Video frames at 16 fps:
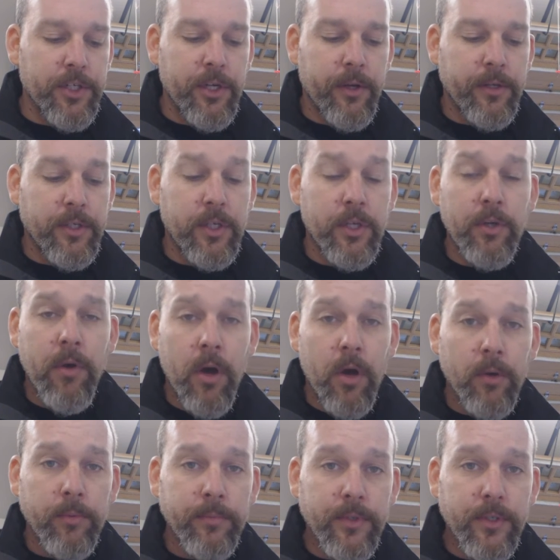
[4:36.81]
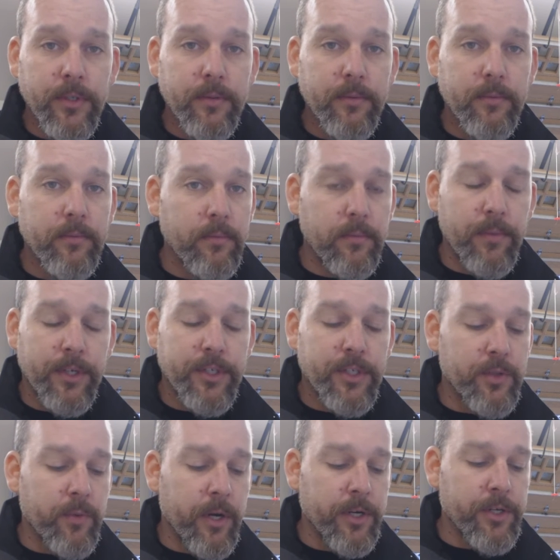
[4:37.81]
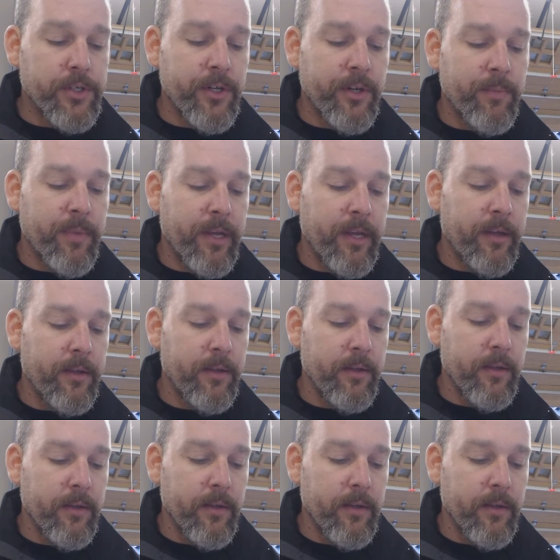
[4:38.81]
showing 2 ohms, which is where it should be.